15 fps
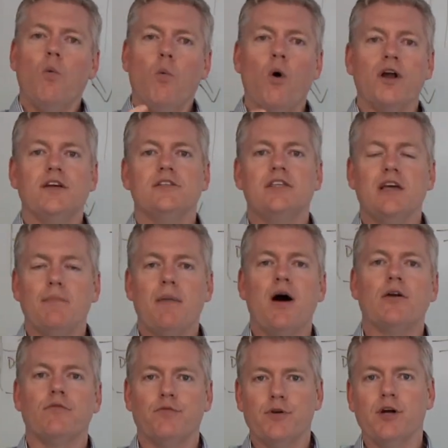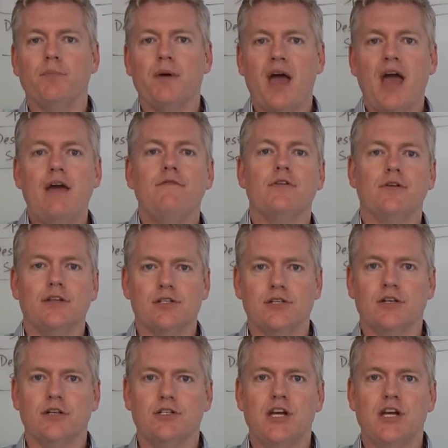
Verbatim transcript: what is the amount of real behavior that's going to